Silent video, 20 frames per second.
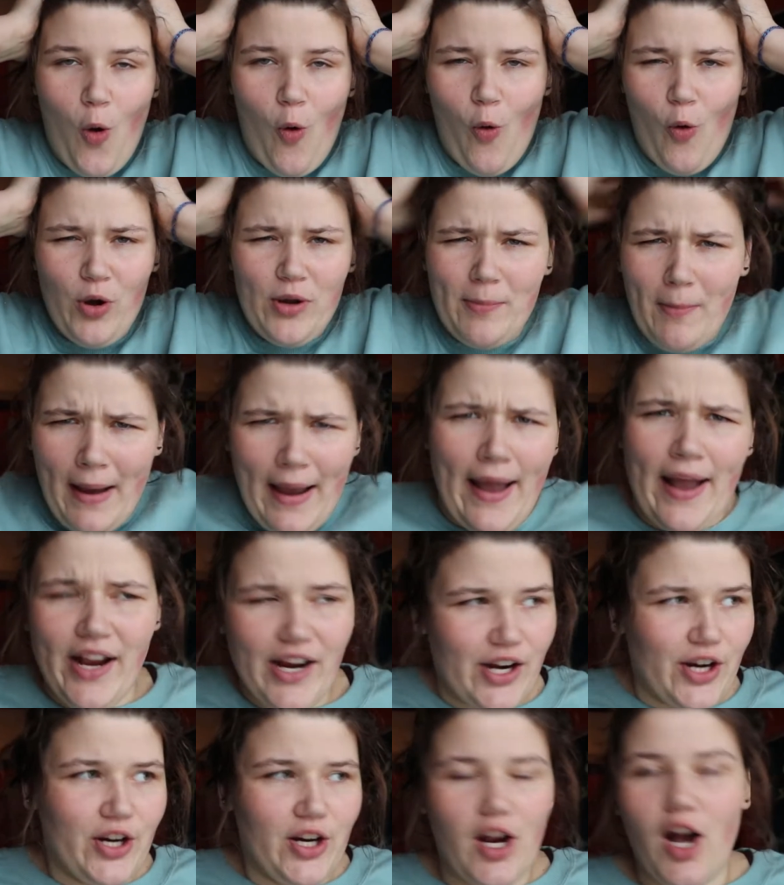on my
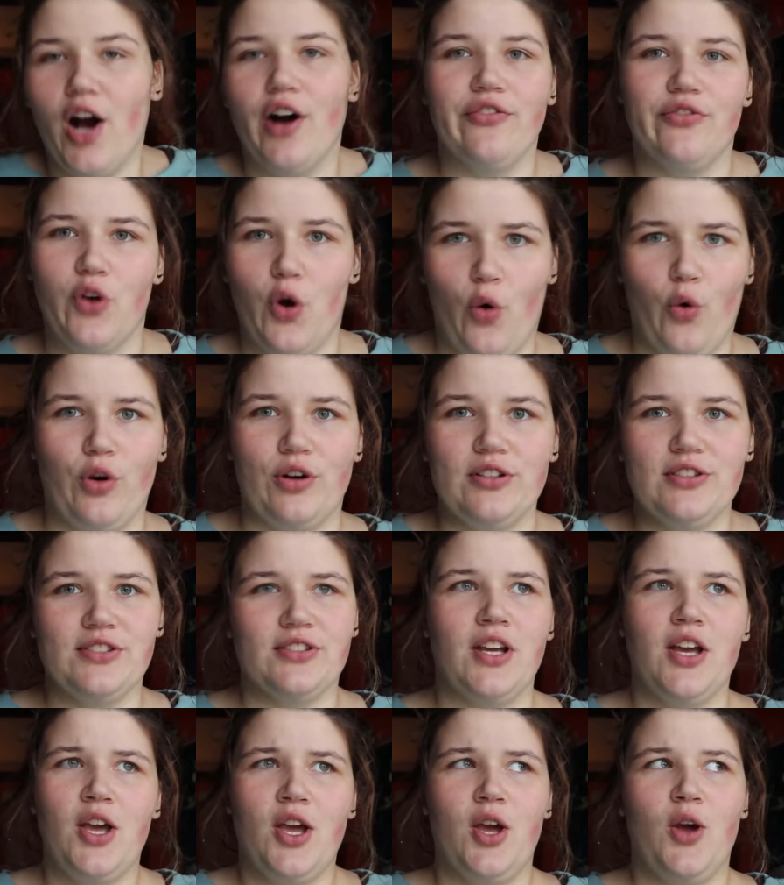hair, of course.
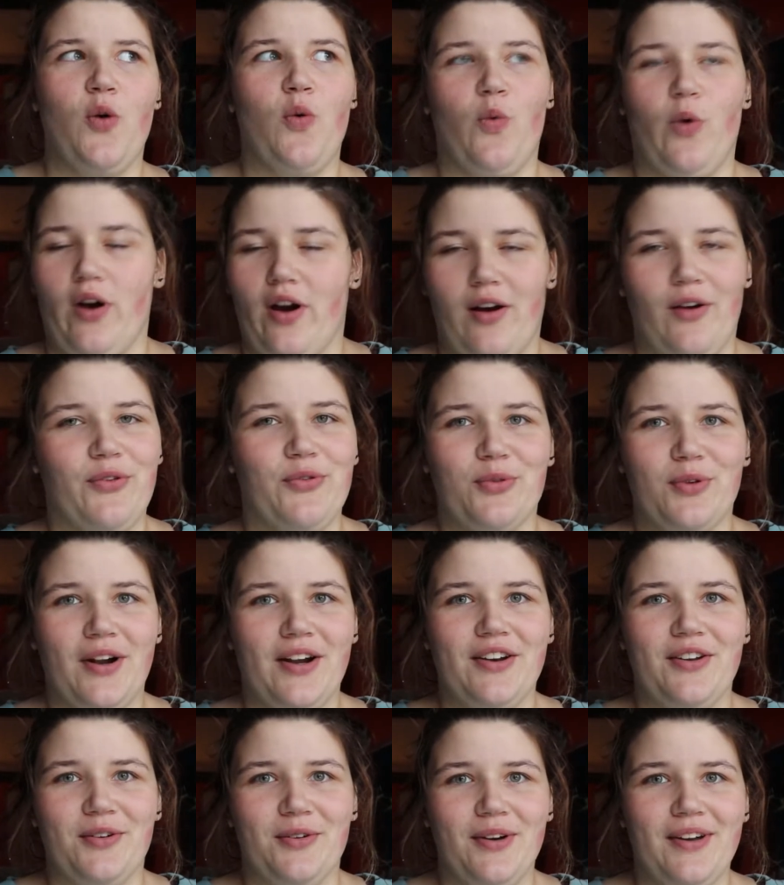Where else would
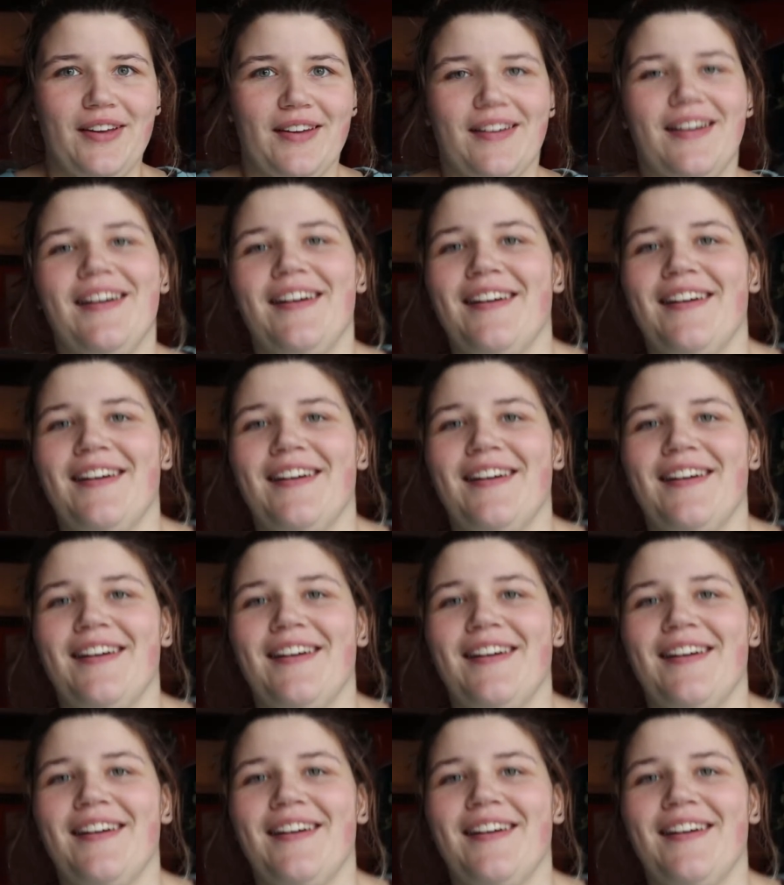I do it?